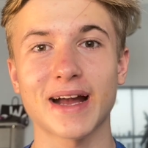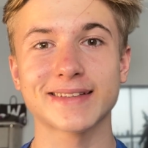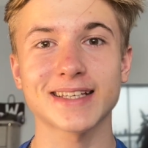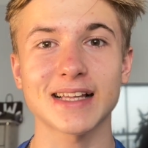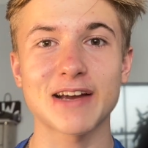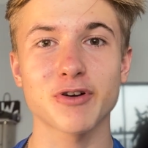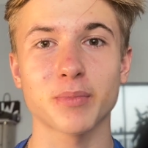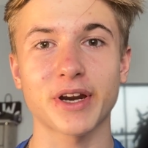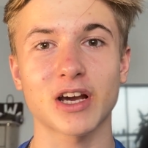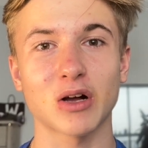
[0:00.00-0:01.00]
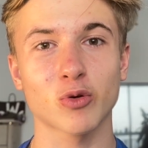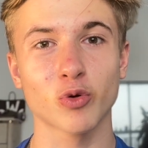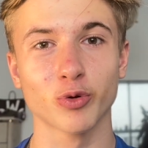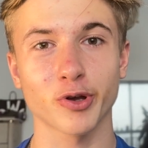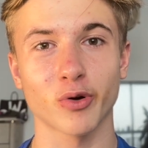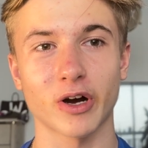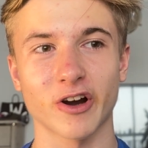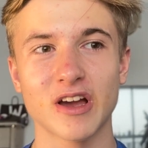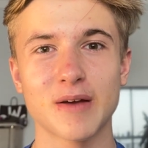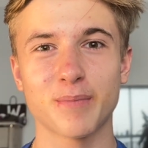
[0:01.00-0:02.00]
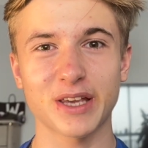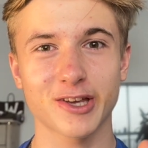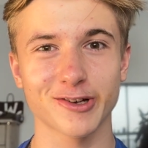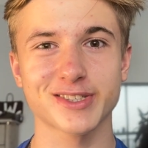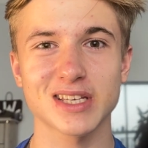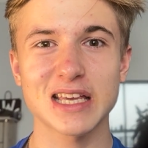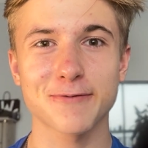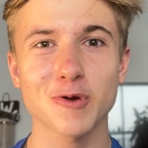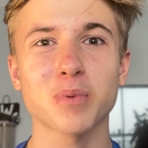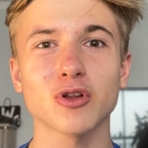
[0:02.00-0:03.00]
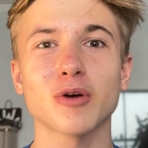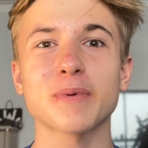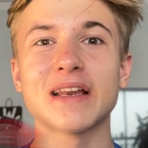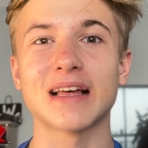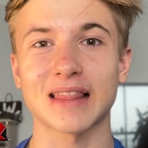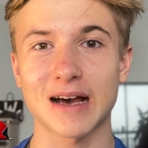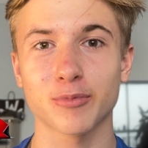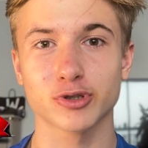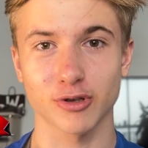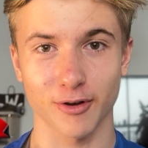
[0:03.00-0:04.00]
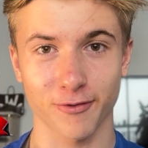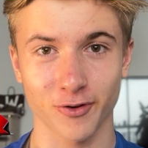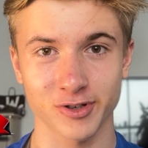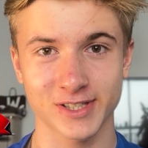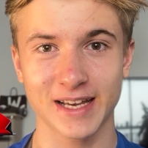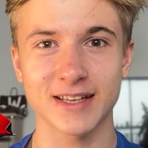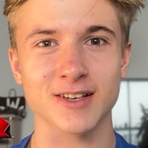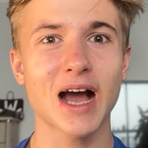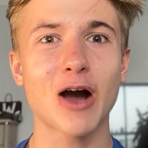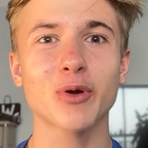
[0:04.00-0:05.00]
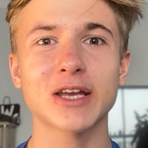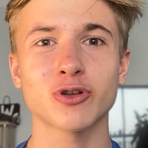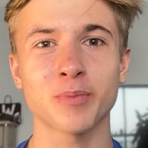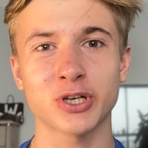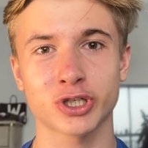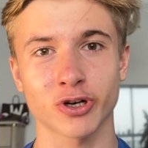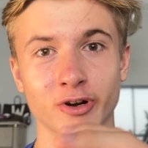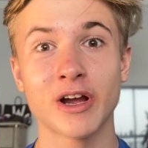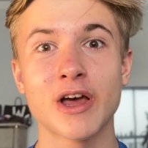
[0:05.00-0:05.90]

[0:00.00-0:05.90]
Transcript: and tell everybody how cool you are. Because if you pull up in a Lambo to your first date, how can you be sure